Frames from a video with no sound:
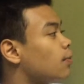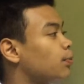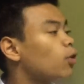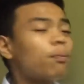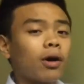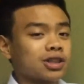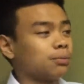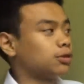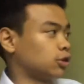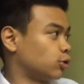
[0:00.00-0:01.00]
no
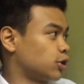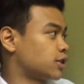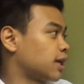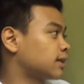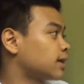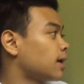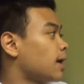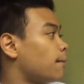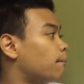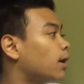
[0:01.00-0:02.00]
possible solution set,
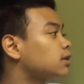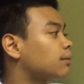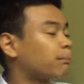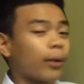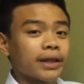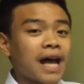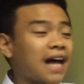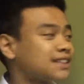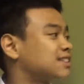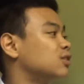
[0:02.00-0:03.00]
but a point
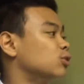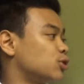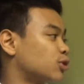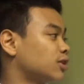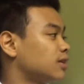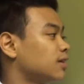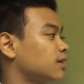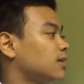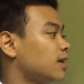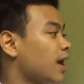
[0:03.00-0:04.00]
as a solution,
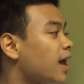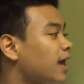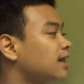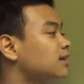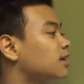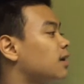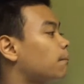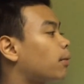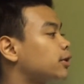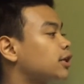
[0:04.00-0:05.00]
and
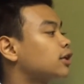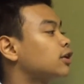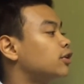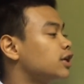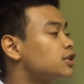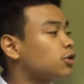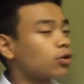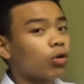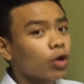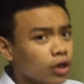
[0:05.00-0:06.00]
particular
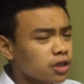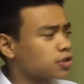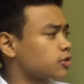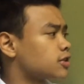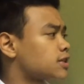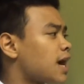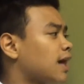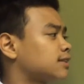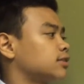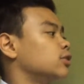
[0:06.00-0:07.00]
region or regions
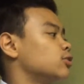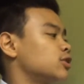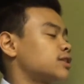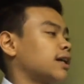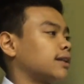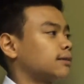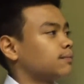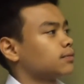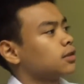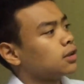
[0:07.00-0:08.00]
as a solution set.
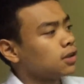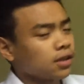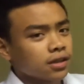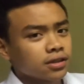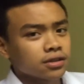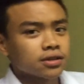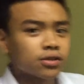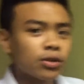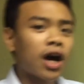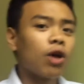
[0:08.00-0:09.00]

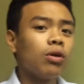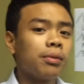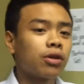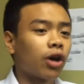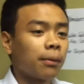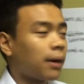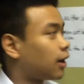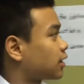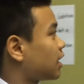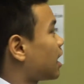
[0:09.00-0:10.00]
So now we'll be talking
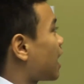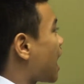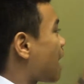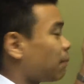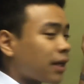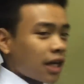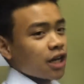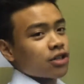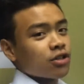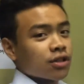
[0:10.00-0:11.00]
about
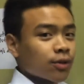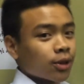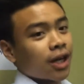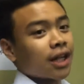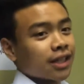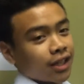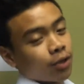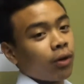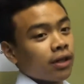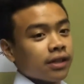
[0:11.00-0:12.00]
applications of quadratic
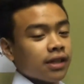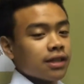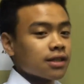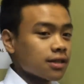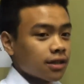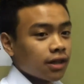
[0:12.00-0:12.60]
inequalities.